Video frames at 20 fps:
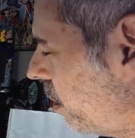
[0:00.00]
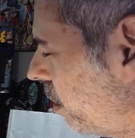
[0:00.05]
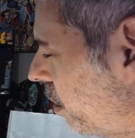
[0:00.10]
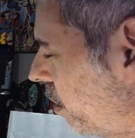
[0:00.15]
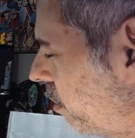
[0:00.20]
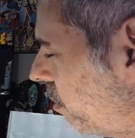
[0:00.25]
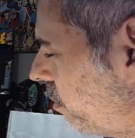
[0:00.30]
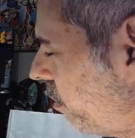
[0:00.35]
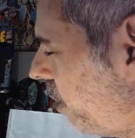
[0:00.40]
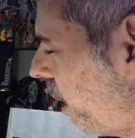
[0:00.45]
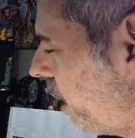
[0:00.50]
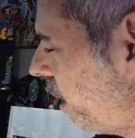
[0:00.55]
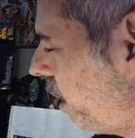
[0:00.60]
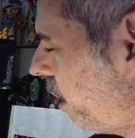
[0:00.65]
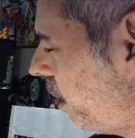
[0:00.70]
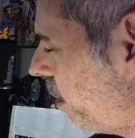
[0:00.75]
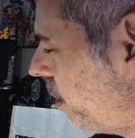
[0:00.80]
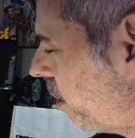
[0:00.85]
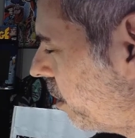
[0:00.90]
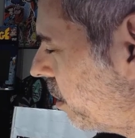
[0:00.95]
right
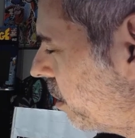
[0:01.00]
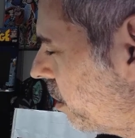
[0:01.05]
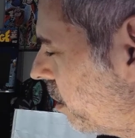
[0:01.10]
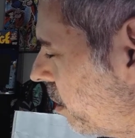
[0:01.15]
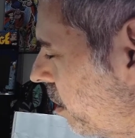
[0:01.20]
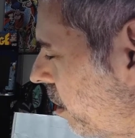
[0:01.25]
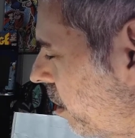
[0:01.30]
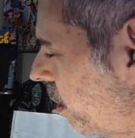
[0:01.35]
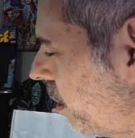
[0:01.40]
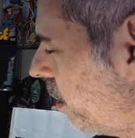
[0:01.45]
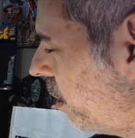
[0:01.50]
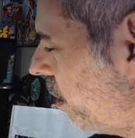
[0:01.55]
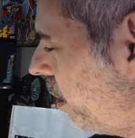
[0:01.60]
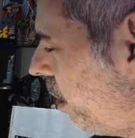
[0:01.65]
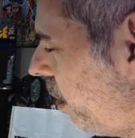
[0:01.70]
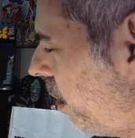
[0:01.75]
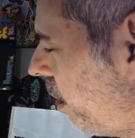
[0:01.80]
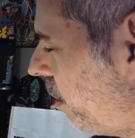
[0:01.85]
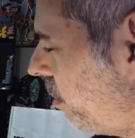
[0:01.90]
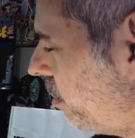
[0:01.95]
here,
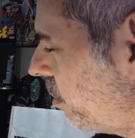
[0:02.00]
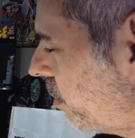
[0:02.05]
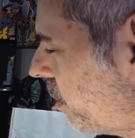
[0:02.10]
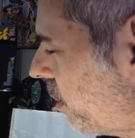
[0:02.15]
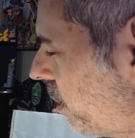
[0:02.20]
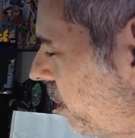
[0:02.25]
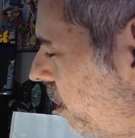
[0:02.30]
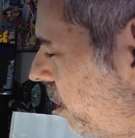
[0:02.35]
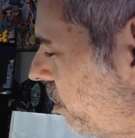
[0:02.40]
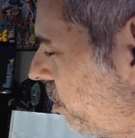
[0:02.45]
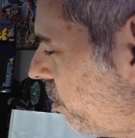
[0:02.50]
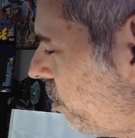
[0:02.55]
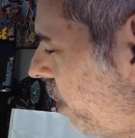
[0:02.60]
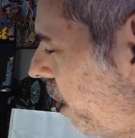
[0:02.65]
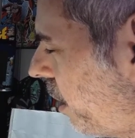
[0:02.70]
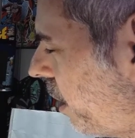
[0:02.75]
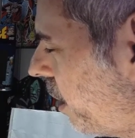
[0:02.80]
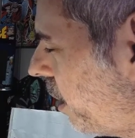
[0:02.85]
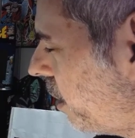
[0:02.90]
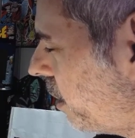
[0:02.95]
because why
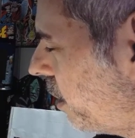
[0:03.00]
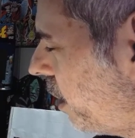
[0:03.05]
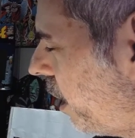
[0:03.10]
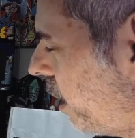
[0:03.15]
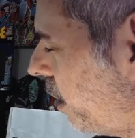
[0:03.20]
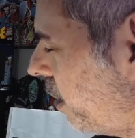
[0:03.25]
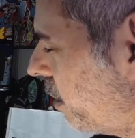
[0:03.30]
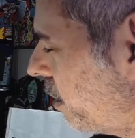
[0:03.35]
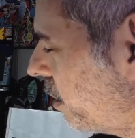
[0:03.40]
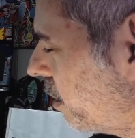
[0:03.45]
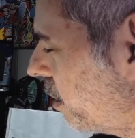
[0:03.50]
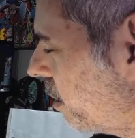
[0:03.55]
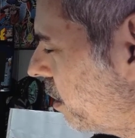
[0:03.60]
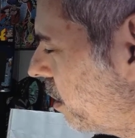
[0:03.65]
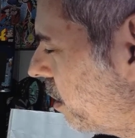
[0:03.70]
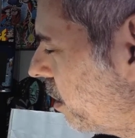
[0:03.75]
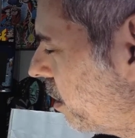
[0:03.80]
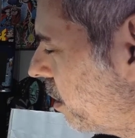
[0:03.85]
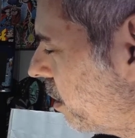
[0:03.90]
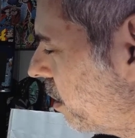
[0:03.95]
the hell not?
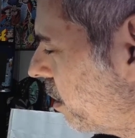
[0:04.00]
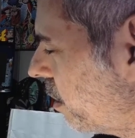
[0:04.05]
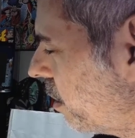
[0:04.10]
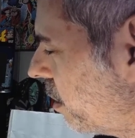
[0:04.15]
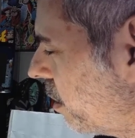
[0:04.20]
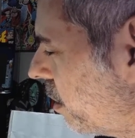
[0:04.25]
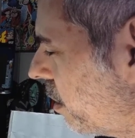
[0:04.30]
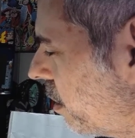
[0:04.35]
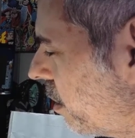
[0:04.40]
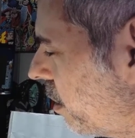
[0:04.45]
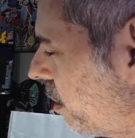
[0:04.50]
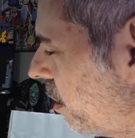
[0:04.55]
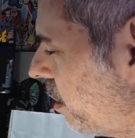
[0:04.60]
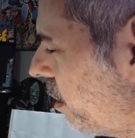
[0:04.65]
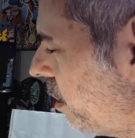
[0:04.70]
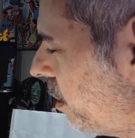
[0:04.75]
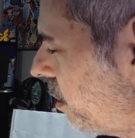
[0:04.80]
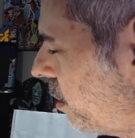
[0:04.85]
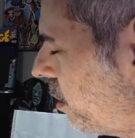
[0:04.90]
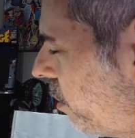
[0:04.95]

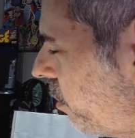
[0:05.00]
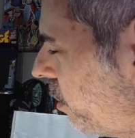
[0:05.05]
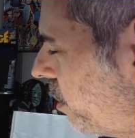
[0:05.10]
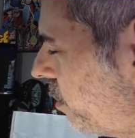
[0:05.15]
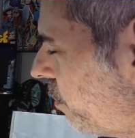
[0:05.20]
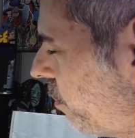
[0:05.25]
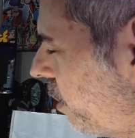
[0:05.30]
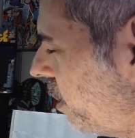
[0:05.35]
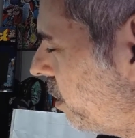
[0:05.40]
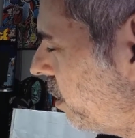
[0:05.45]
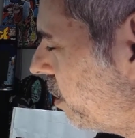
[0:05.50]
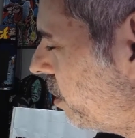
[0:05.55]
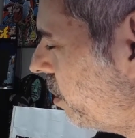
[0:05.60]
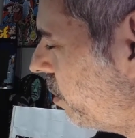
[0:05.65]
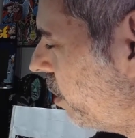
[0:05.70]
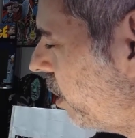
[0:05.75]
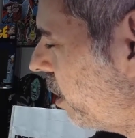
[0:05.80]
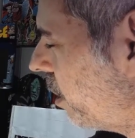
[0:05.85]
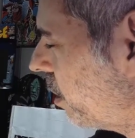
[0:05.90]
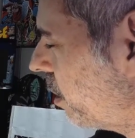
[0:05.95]
It's always fun to
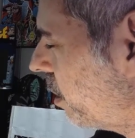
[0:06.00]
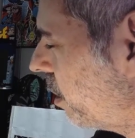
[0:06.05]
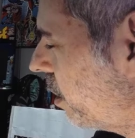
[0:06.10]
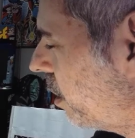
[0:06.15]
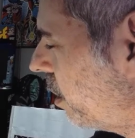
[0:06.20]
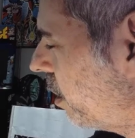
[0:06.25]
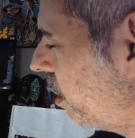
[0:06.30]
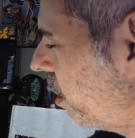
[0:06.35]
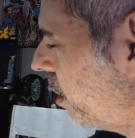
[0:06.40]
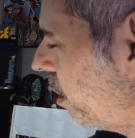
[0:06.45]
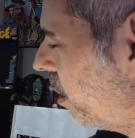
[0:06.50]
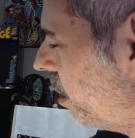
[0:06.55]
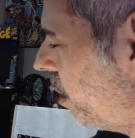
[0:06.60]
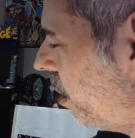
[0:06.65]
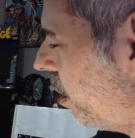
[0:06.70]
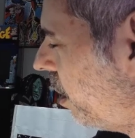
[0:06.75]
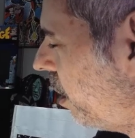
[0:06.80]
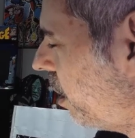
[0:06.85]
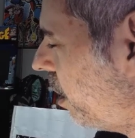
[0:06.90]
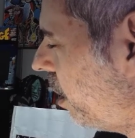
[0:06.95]
do
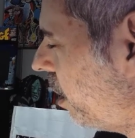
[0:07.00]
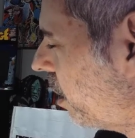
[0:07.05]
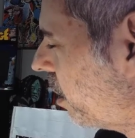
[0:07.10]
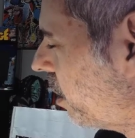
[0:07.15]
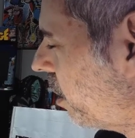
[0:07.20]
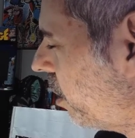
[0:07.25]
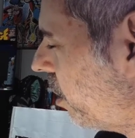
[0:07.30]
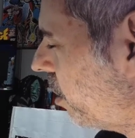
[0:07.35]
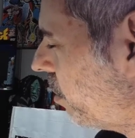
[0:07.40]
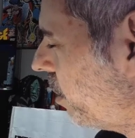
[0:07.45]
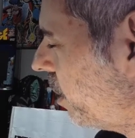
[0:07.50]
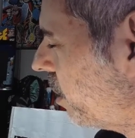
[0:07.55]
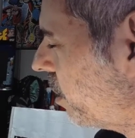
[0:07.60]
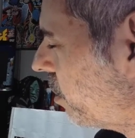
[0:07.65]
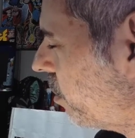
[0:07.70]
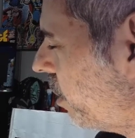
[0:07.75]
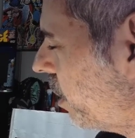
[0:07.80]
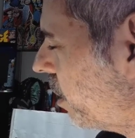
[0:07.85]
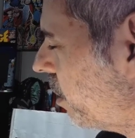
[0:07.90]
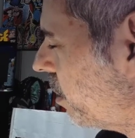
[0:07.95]
a Kirby
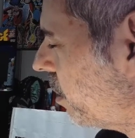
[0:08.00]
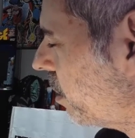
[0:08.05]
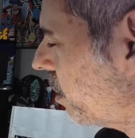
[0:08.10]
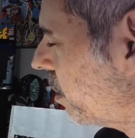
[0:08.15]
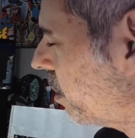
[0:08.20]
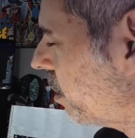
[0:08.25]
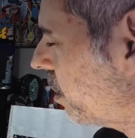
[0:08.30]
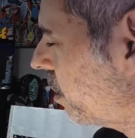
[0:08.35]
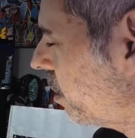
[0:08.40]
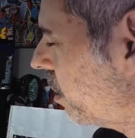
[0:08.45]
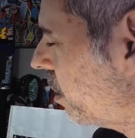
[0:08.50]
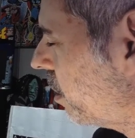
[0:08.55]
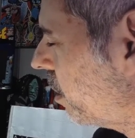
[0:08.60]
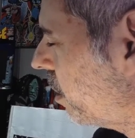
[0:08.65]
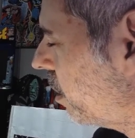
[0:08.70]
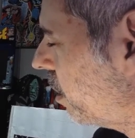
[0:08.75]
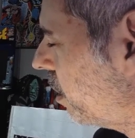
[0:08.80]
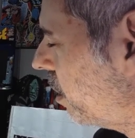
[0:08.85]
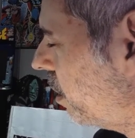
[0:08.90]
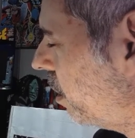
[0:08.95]
squiggle.
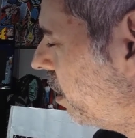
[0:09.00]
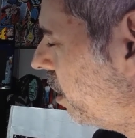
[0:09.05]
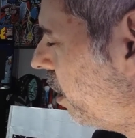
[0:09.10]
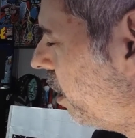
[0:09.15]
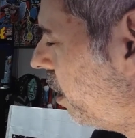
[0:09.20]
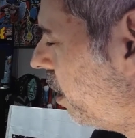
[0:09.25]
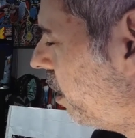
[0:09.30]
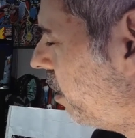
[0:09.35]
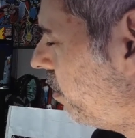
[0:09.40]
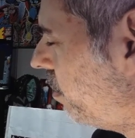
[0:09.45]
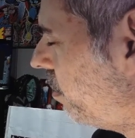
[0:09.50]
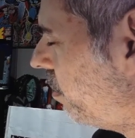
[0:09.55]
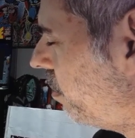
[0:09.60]
Um,